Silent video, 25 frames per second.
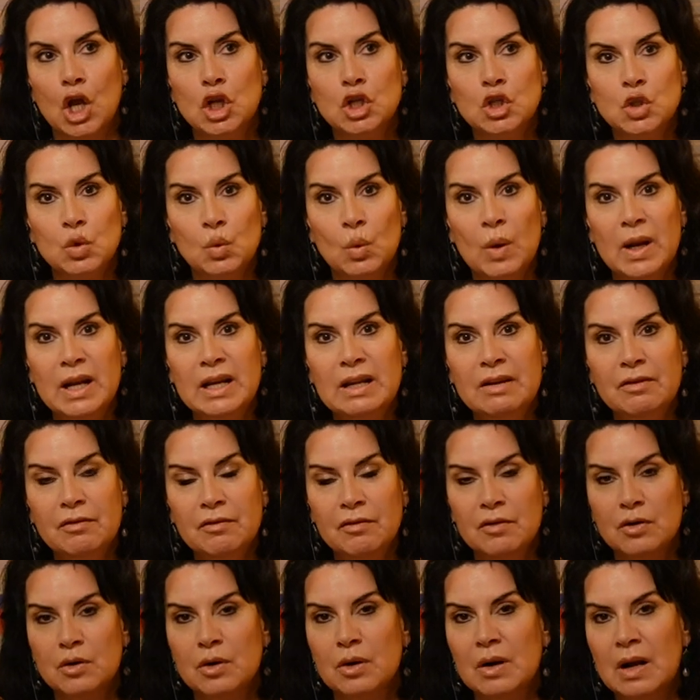
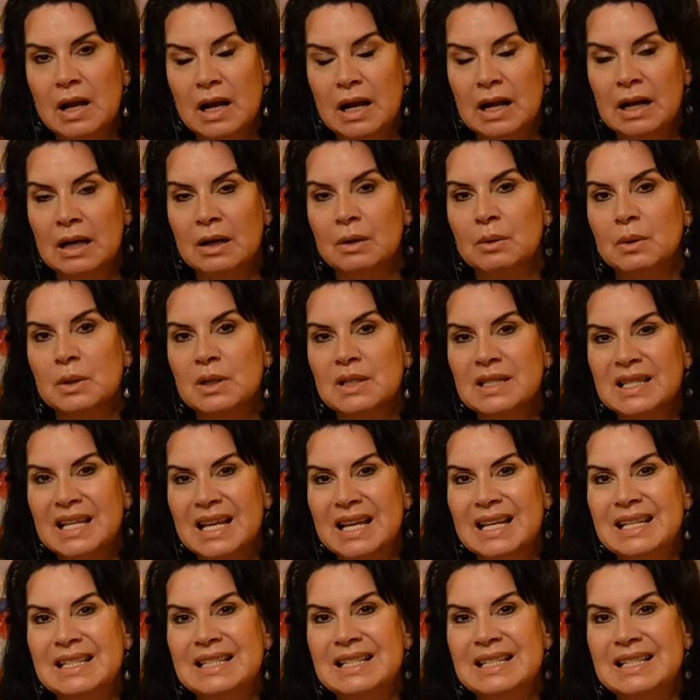24 hours a